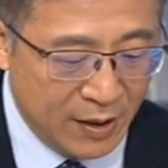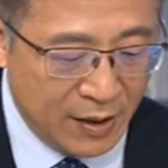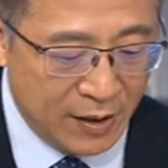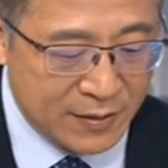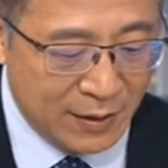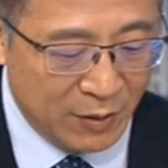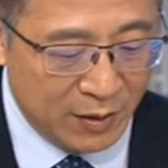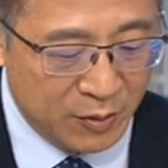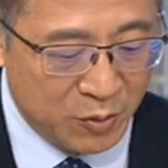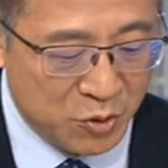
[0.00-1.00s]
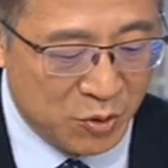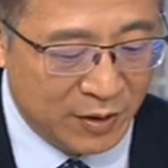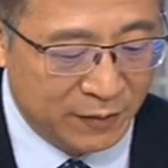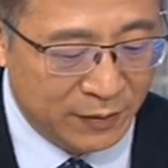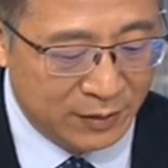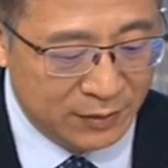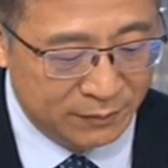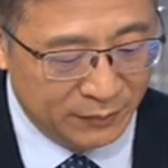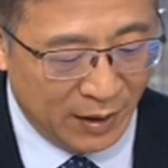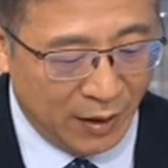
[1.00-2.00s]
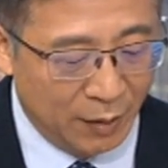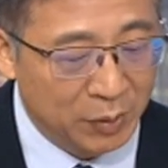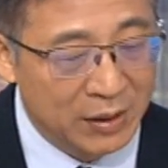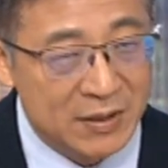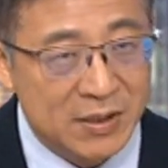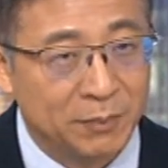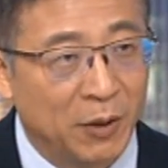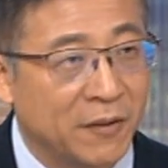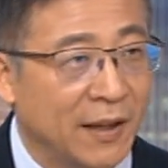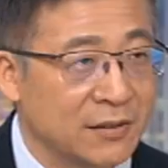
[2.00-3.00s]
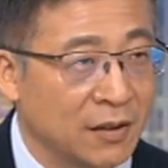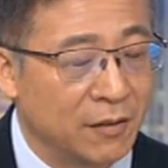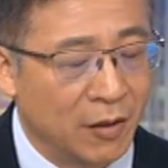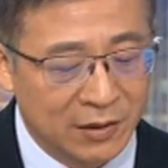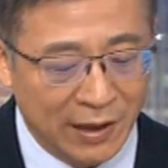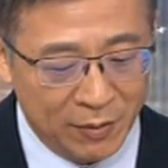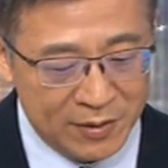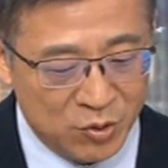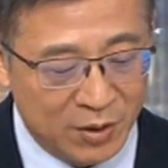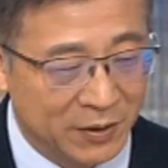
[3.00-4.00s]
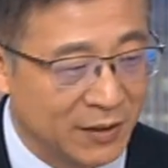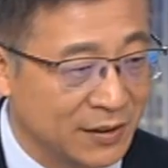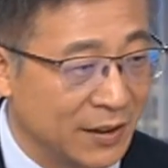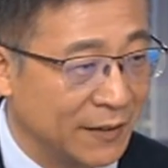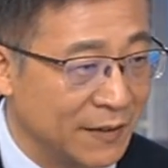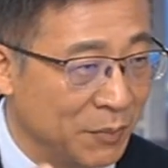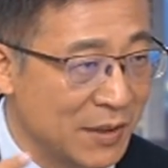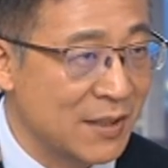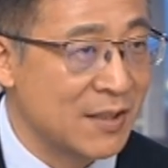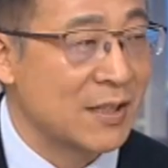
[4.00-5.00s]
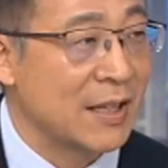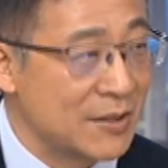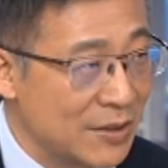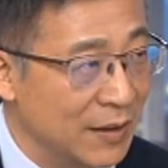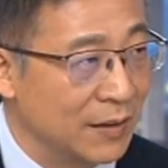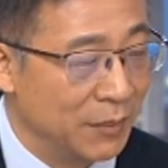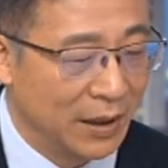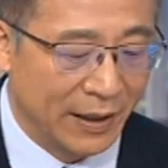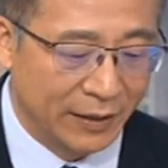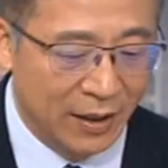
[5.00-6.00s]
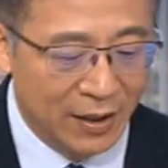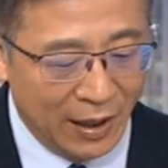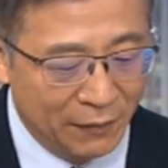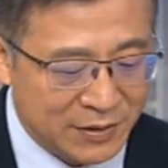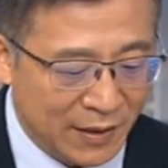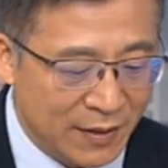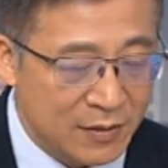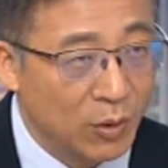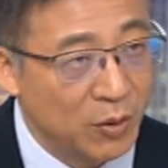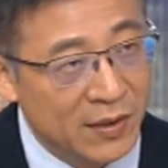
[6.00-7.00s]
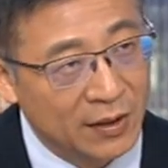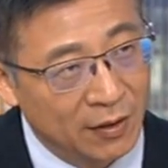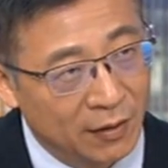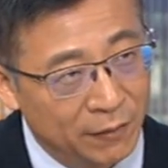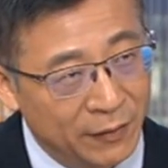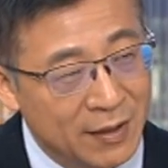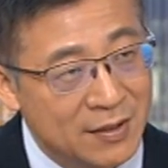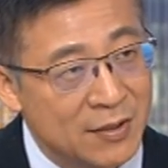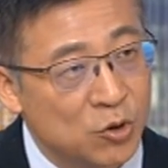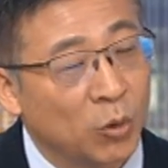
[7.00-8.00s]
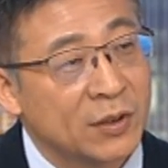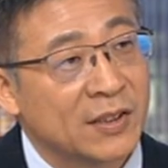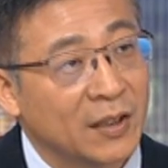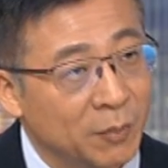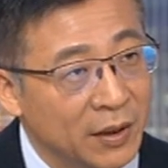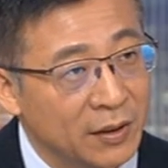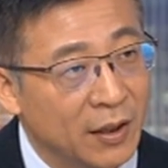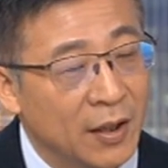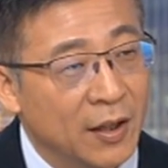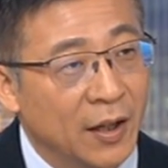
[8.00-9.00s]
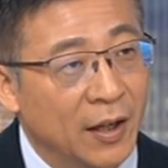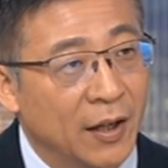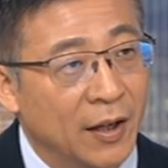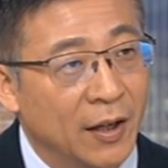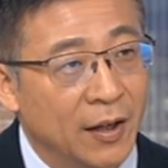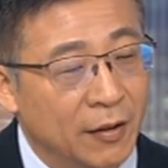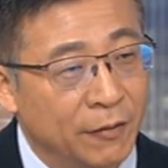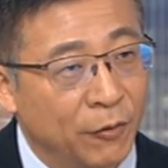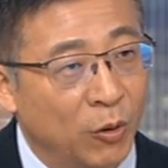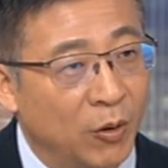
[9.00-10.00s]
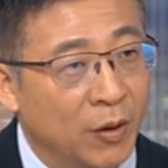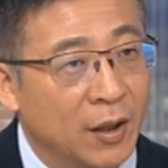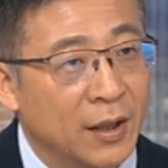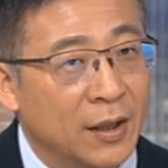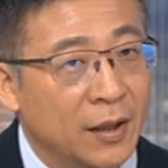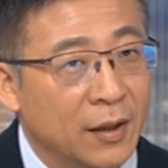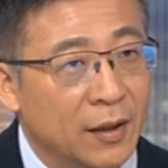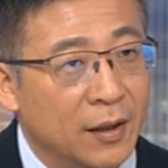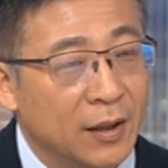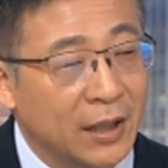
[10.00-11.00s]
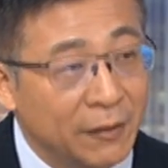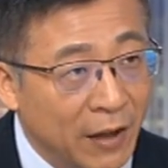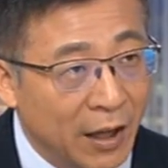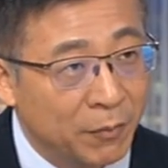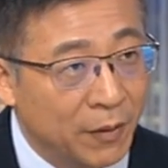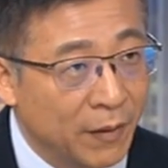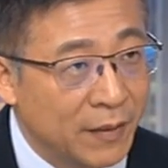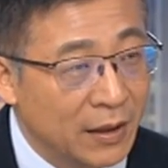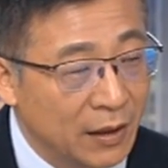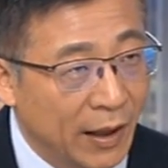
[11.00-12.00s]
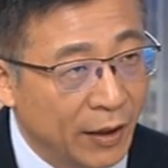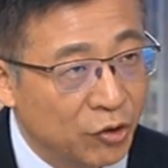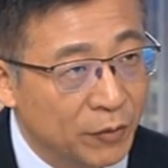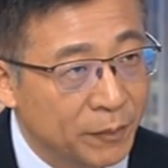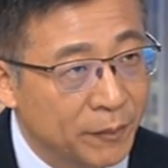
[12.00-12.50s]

Uh, someone who should have uh, uh, pleased both sides across Taiwan yeah. Street because he has the business stakes in the mainland. Yeah. Mm. Having said this, what do you think of his short statement uh, uh for giving up the election?